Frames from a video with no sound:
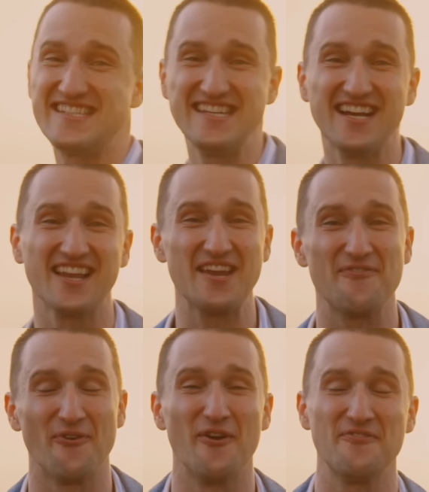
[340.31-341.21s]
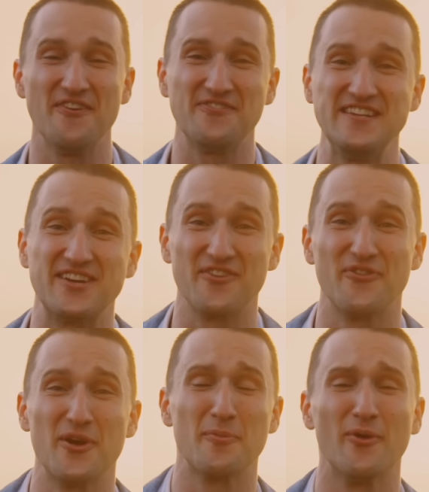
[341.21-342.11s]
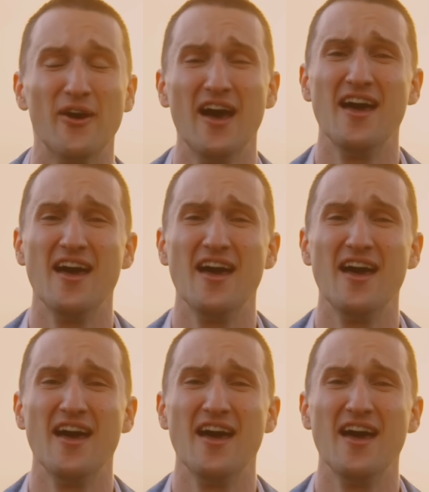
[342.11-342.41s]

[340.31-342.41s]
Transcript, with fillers: CLE 450 convertible.